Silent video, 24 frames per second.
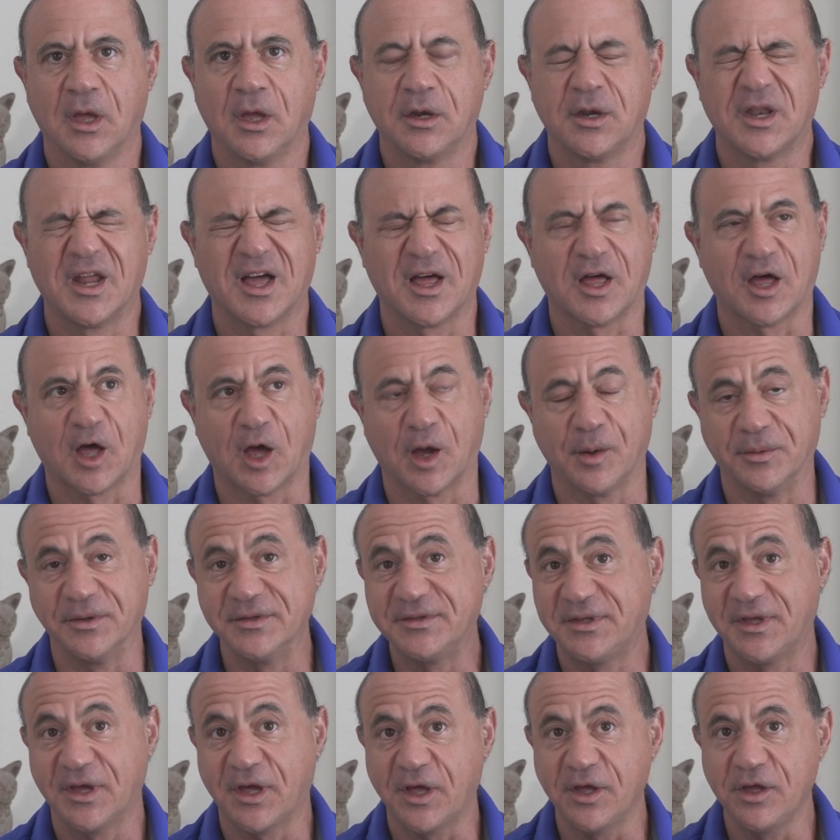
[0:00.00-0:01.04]
Now, I will
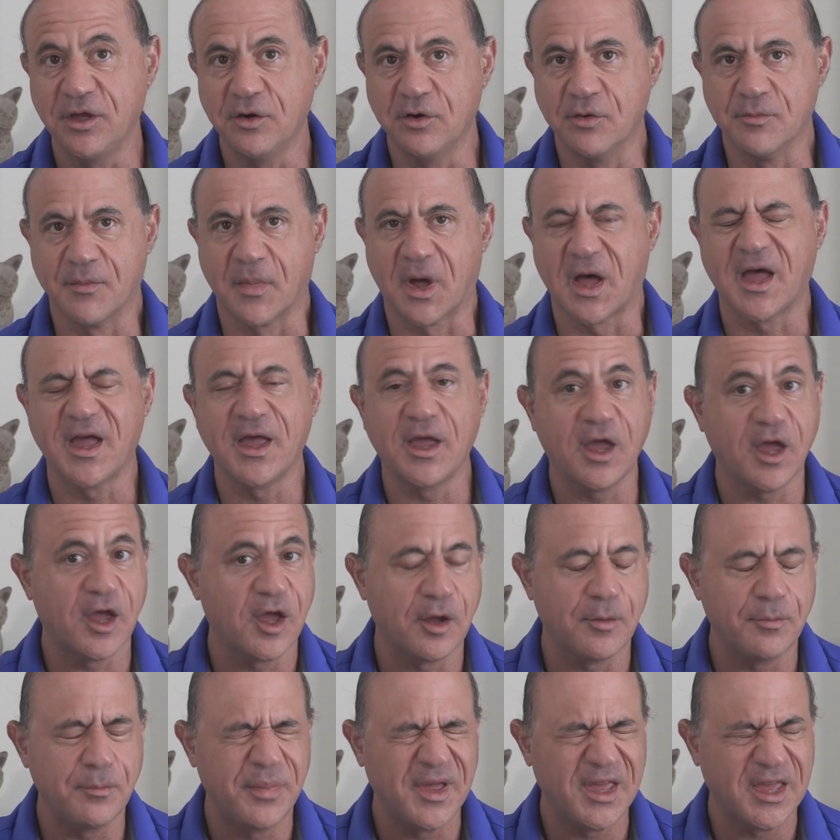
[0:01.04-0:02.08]
tell you, my
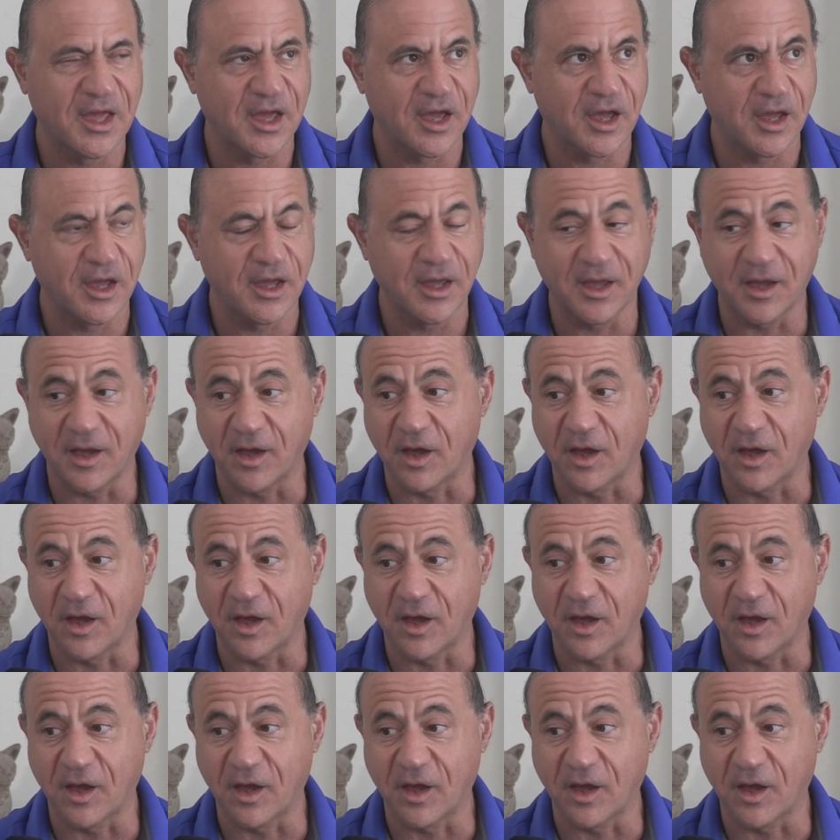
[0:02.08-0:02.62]
MBA